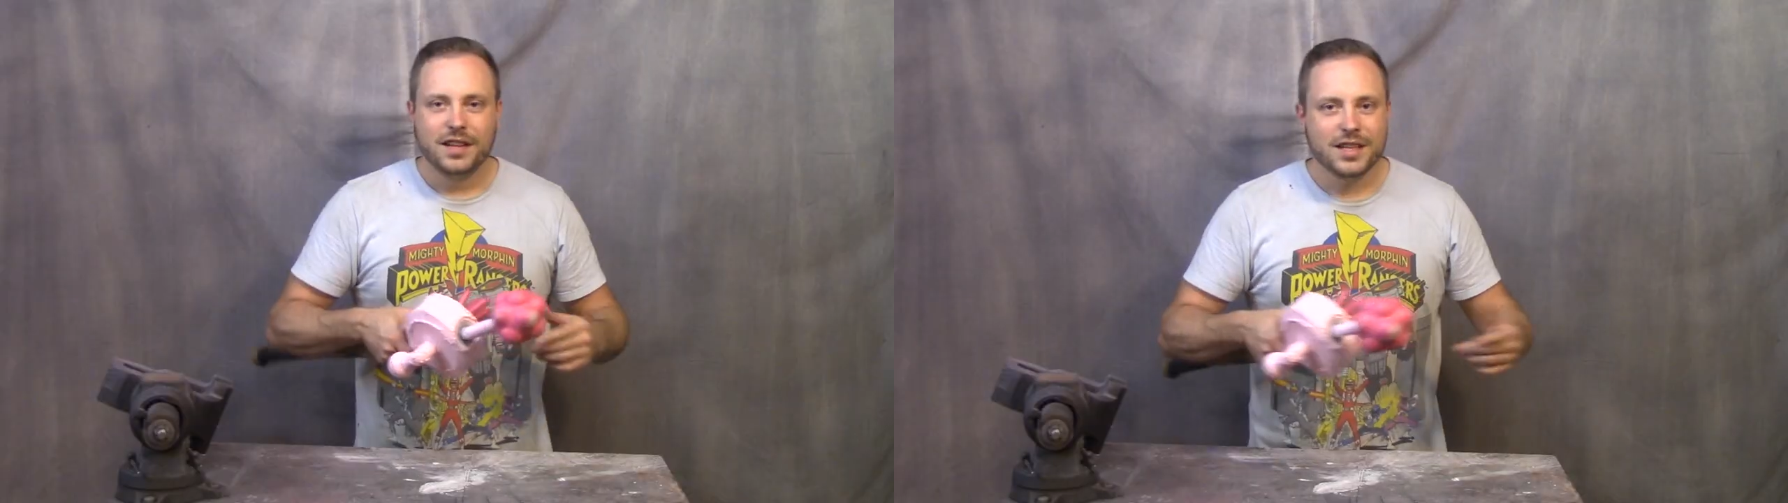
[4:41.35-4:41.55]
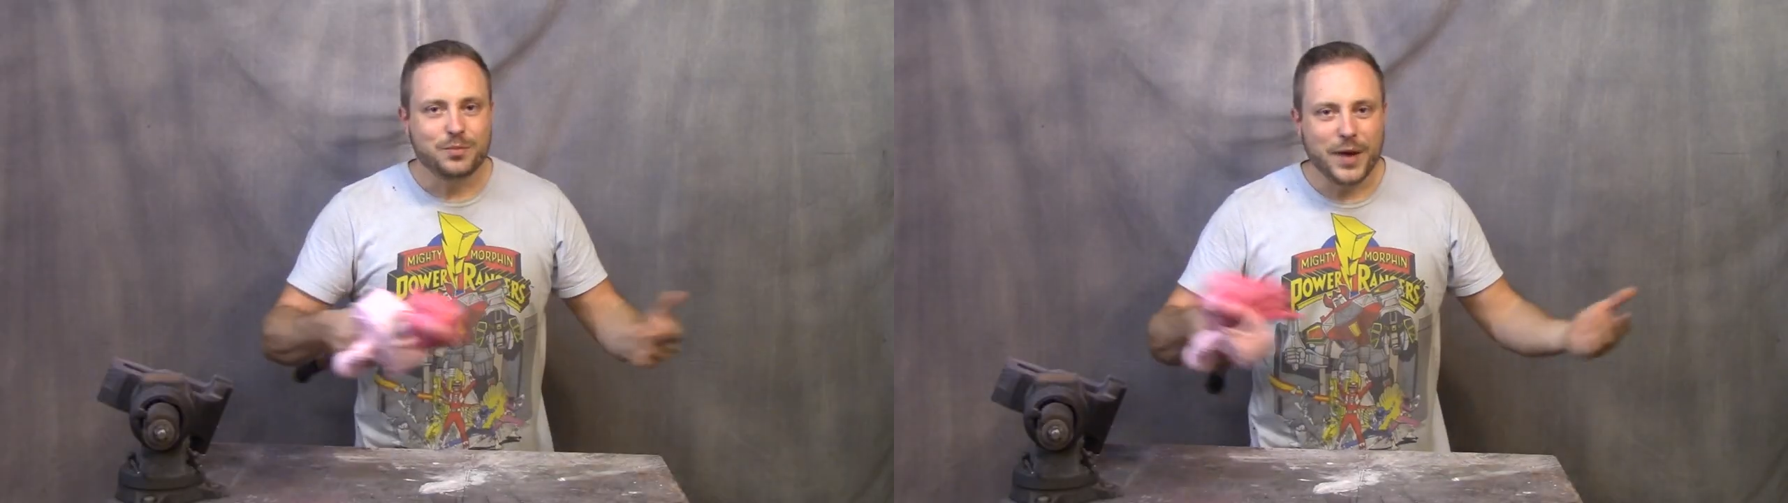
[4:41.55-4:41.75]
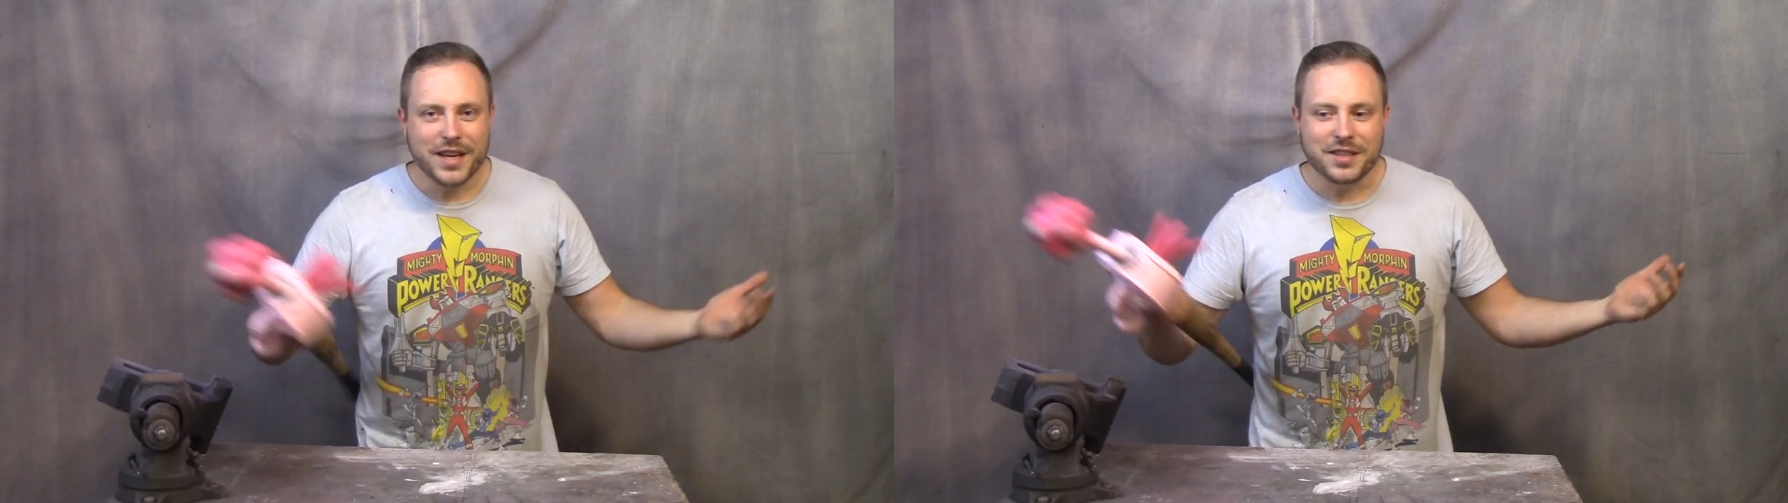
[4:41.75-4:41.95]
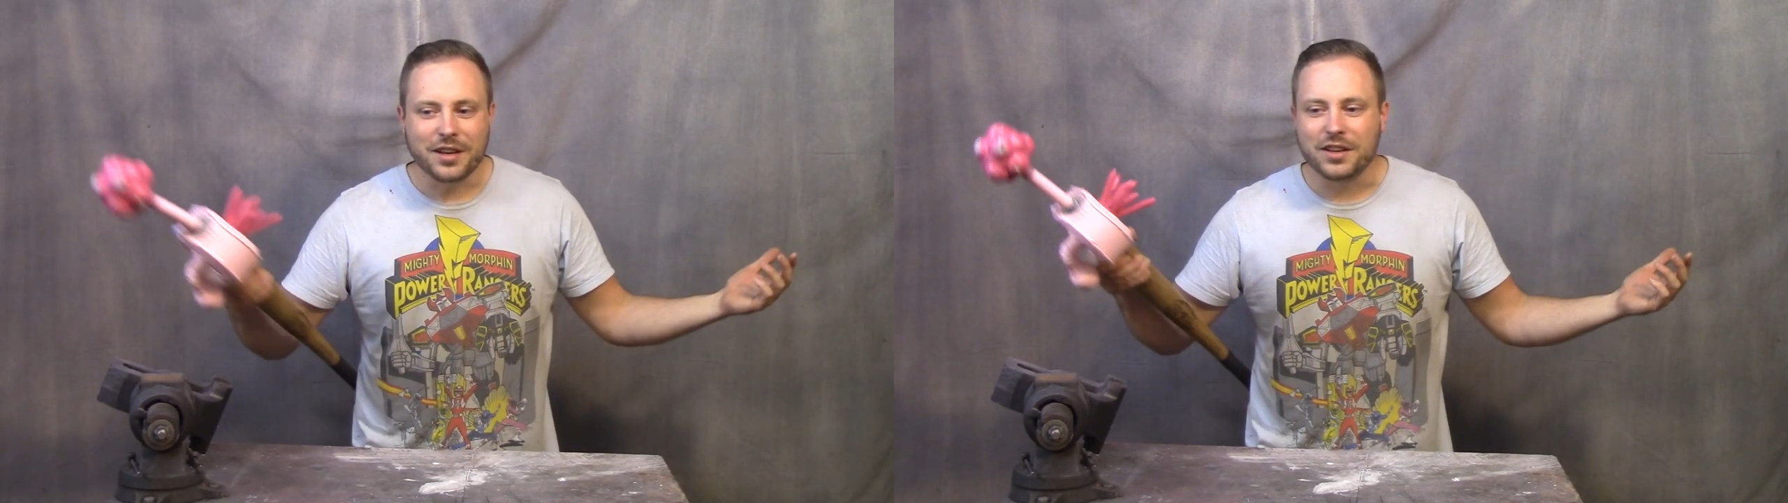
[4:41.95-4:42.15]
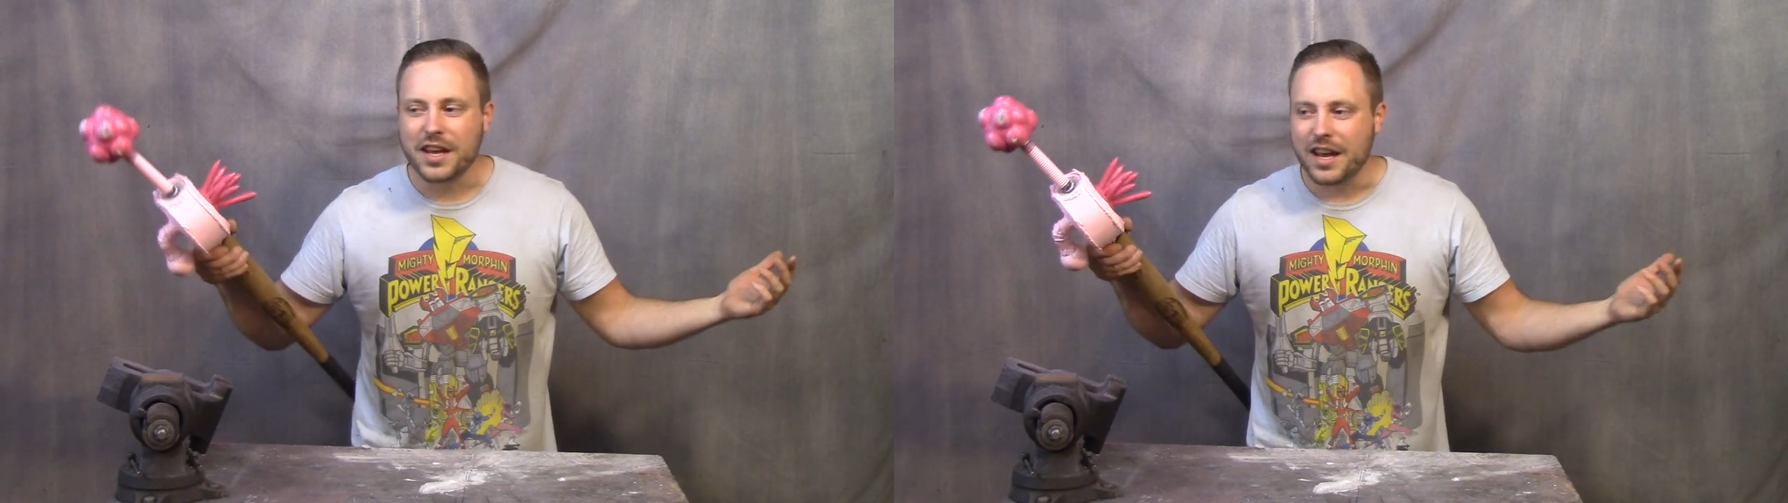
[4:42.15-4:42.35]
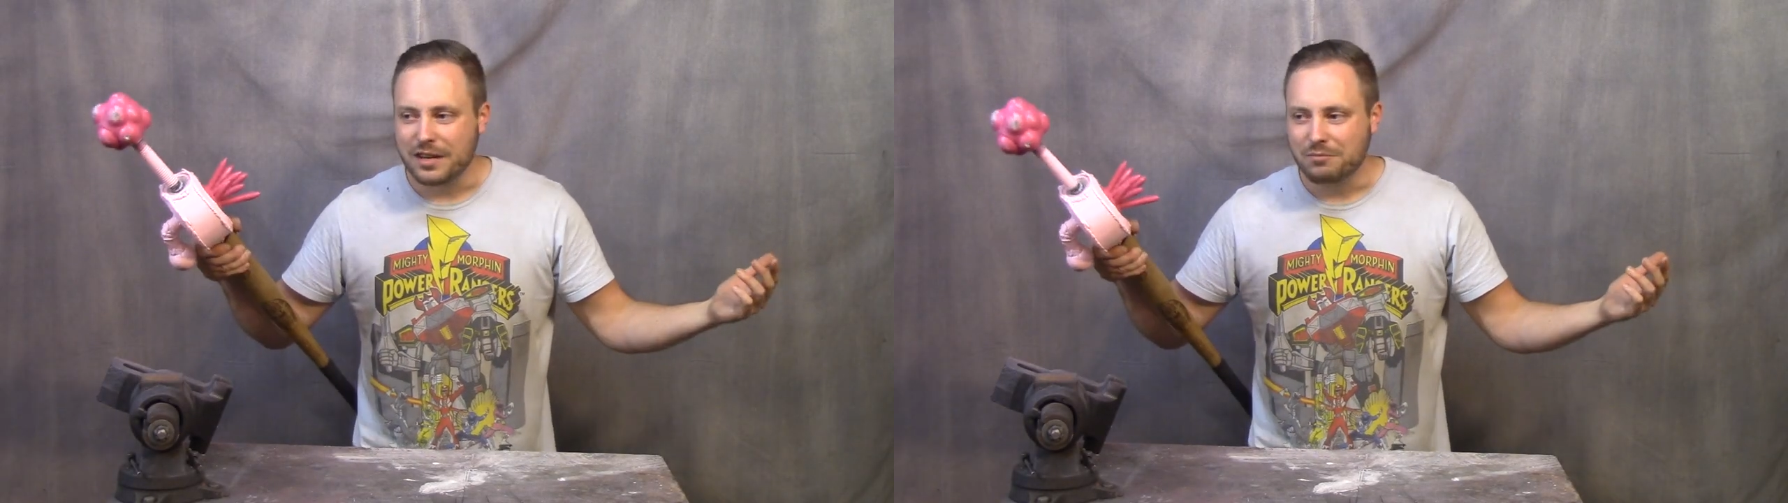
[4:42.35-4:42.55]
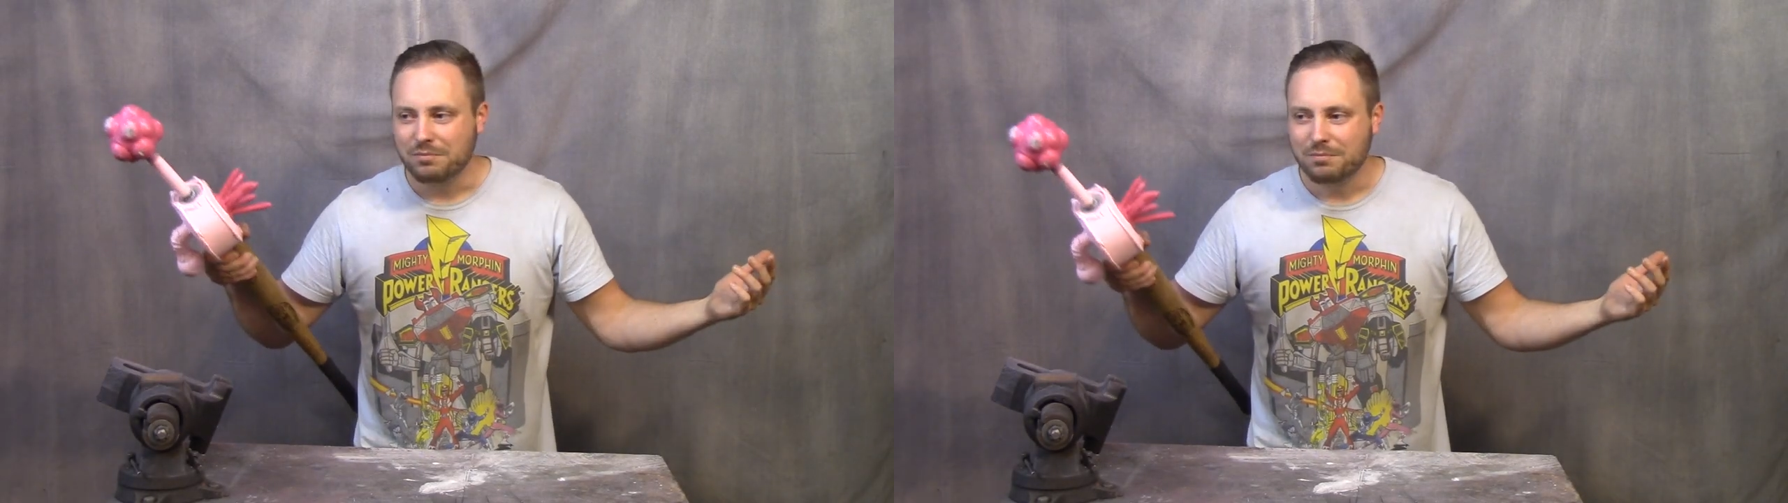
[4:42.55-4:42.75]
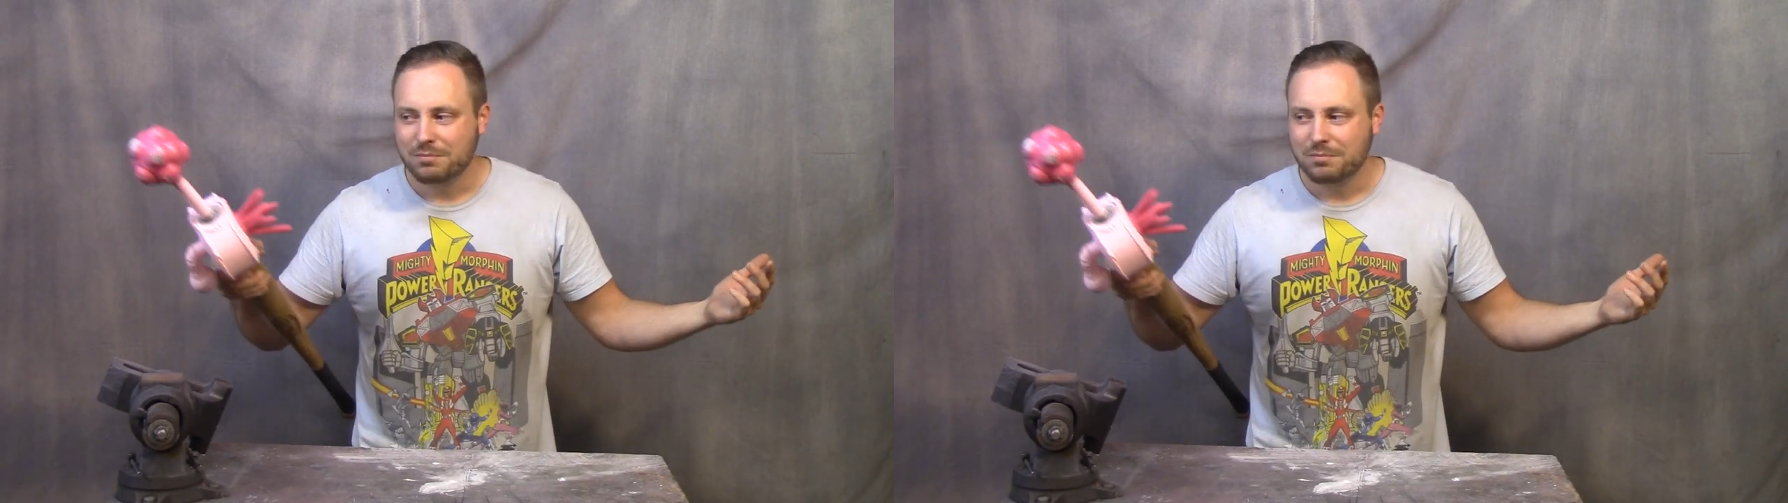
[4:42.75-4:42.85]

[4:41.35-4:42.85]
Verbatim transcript: That's basically it.